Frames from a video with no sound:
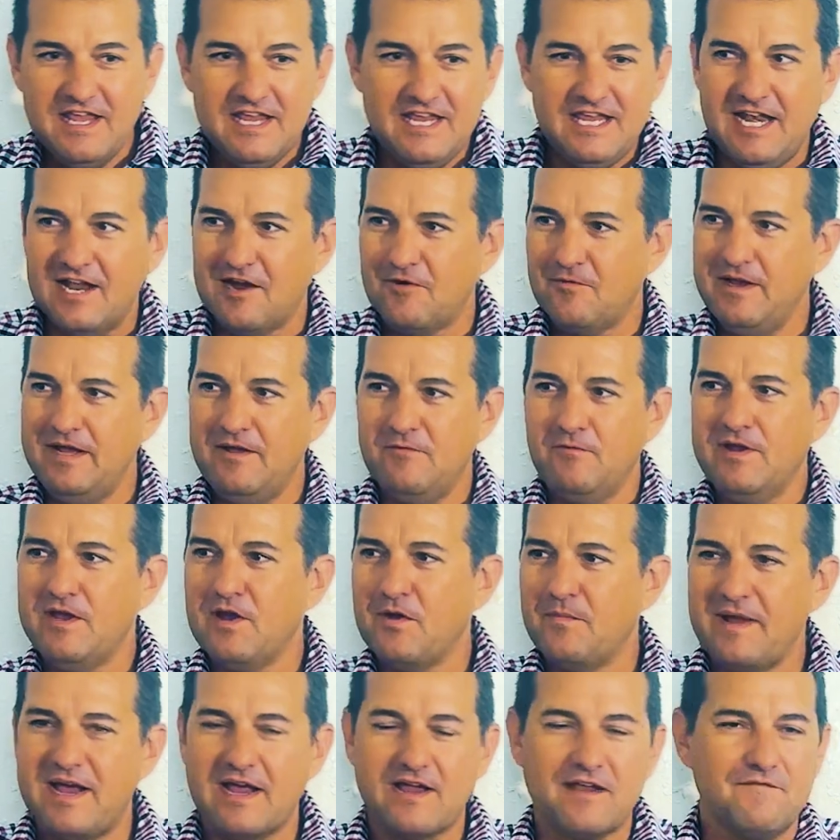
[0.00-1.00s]
we go
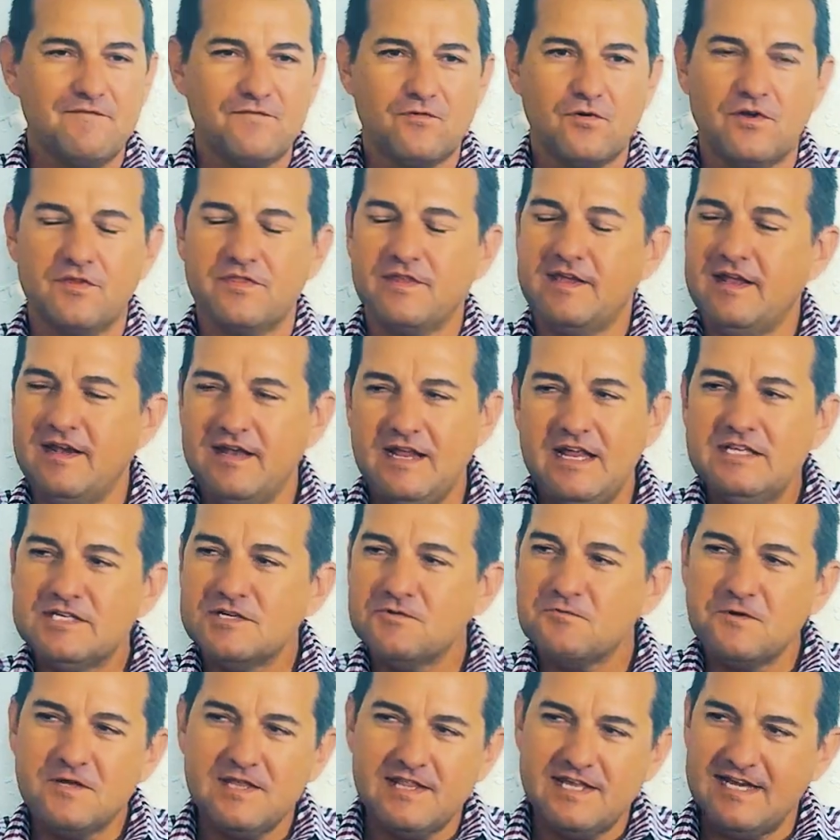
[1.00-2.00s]
back and forth. And he's a
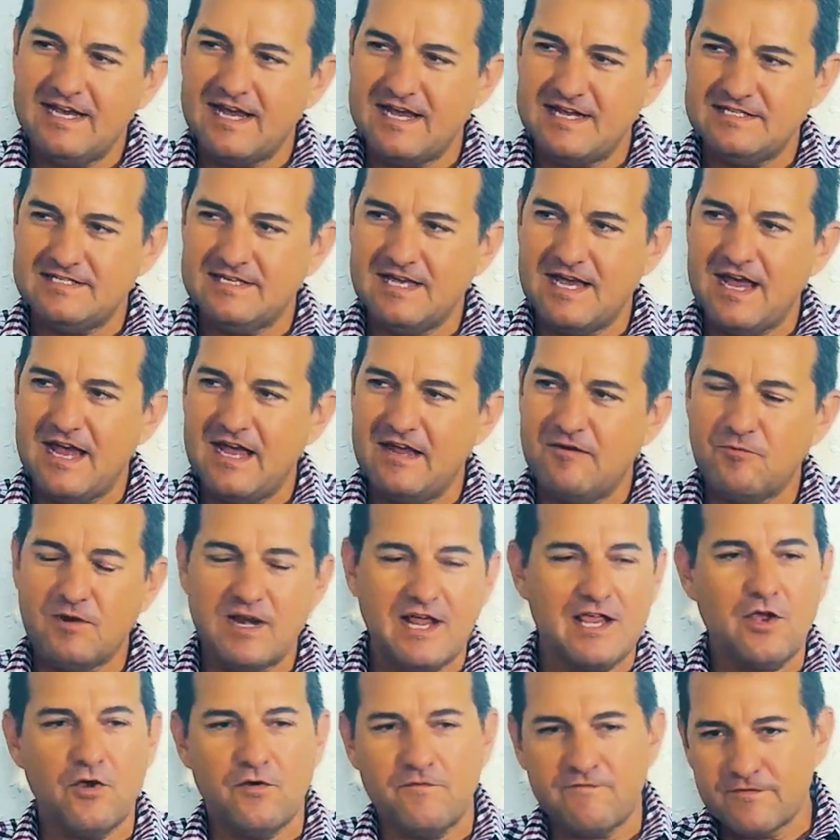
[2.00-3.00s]
really nice guy. Would
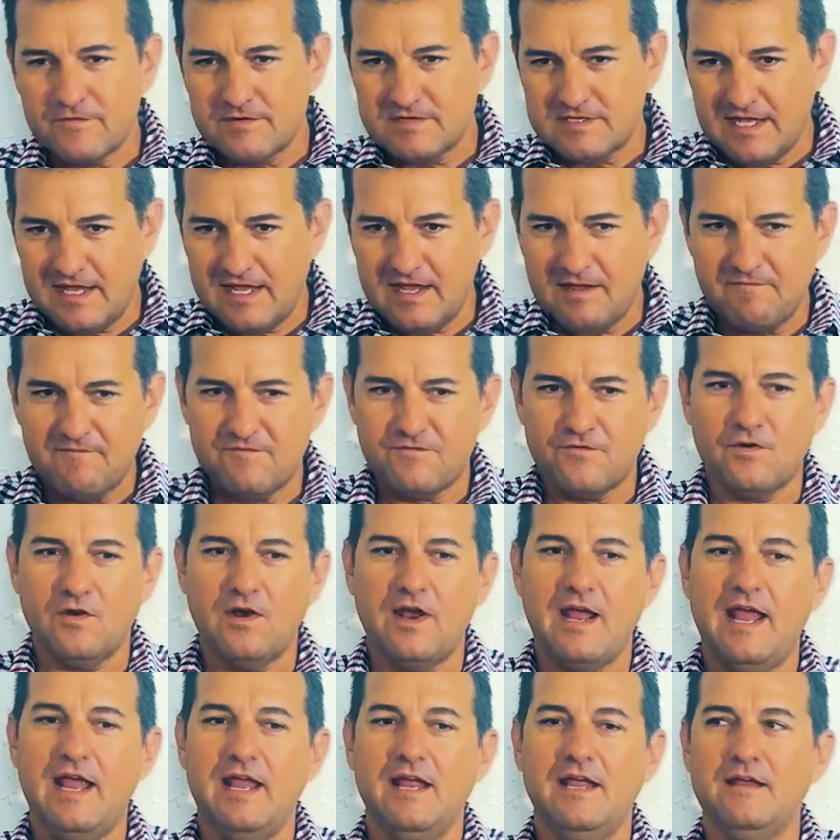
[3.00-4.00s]
I go to him
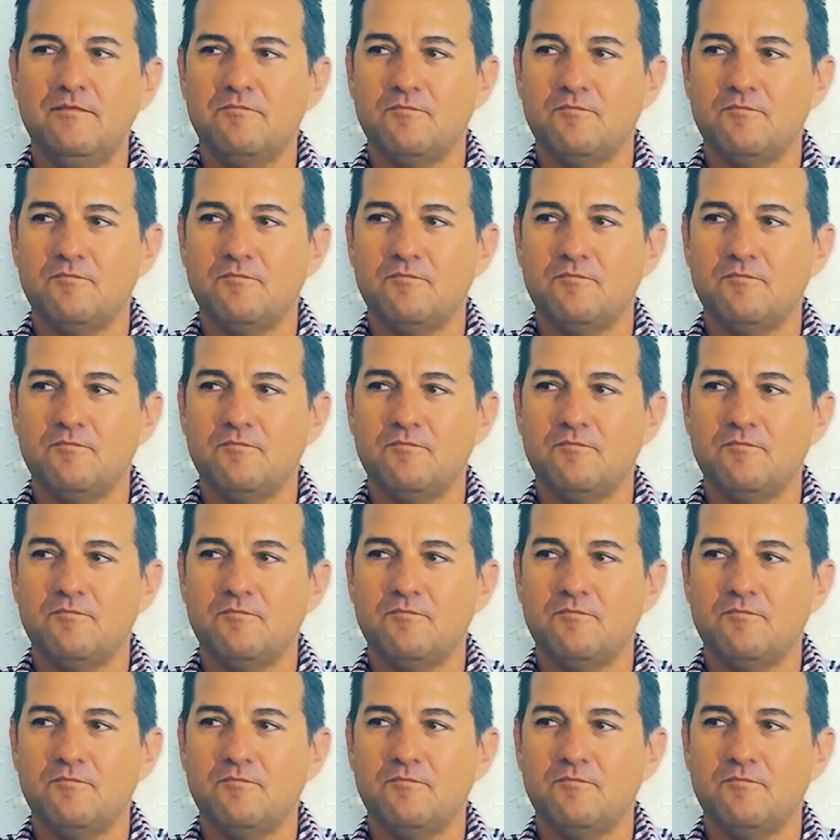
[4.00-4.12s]
for a